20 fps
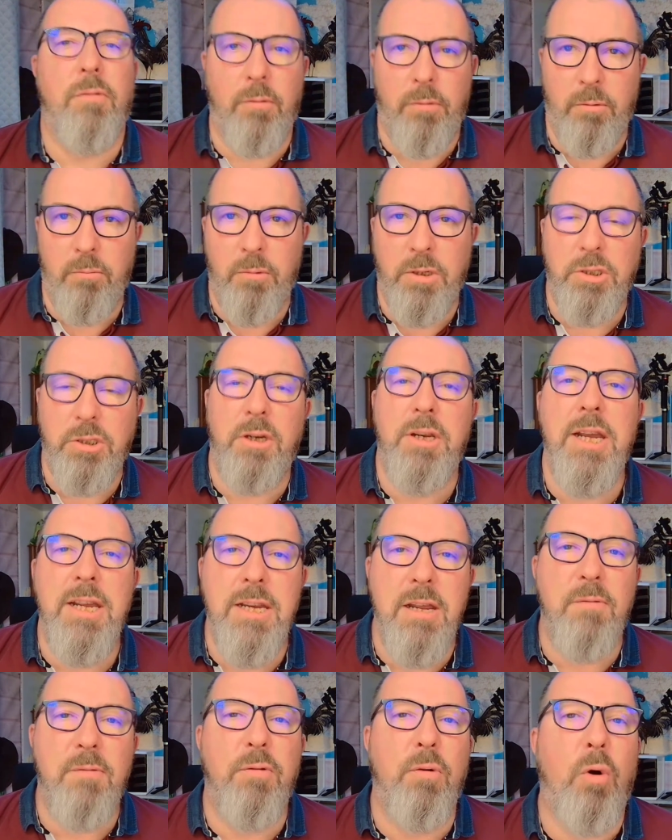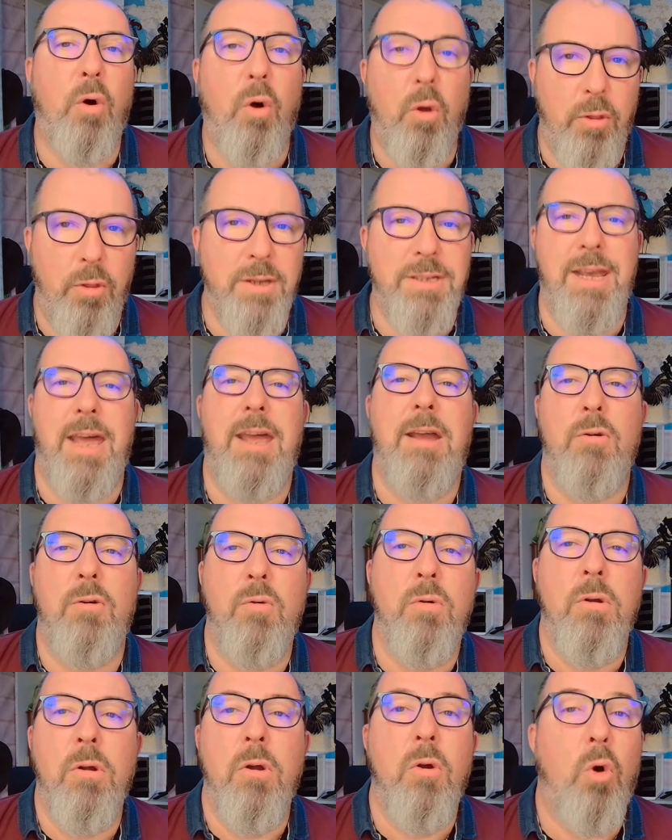which are needed for the sale
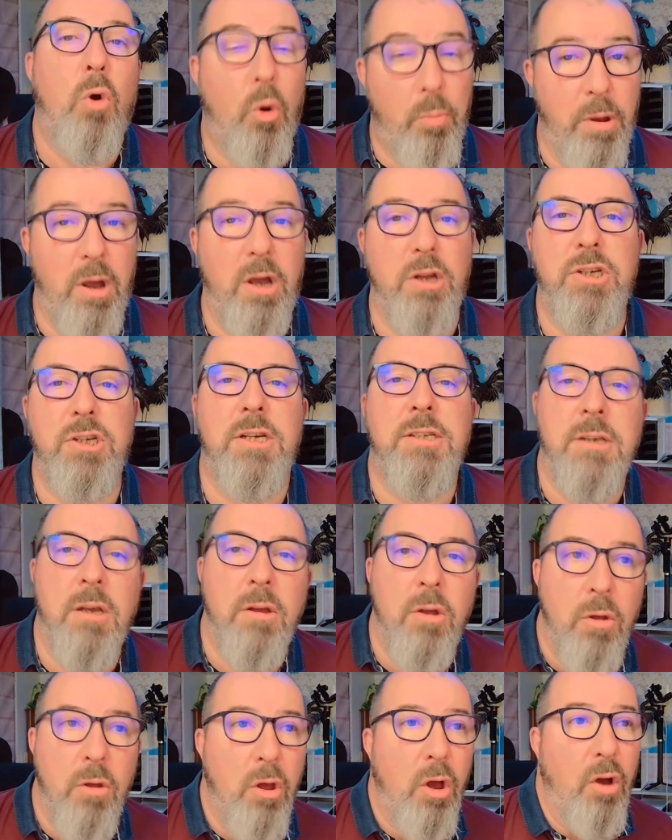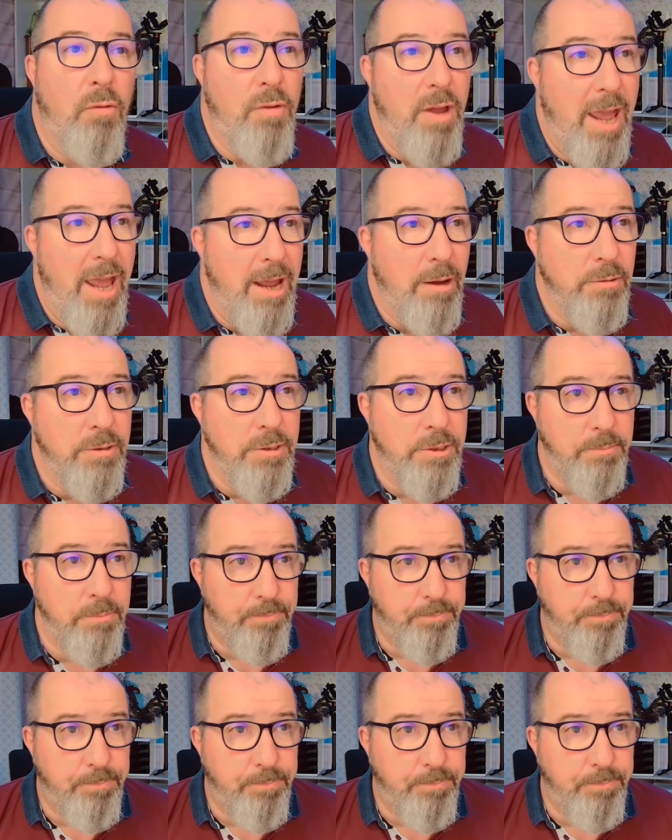or purchase of a house.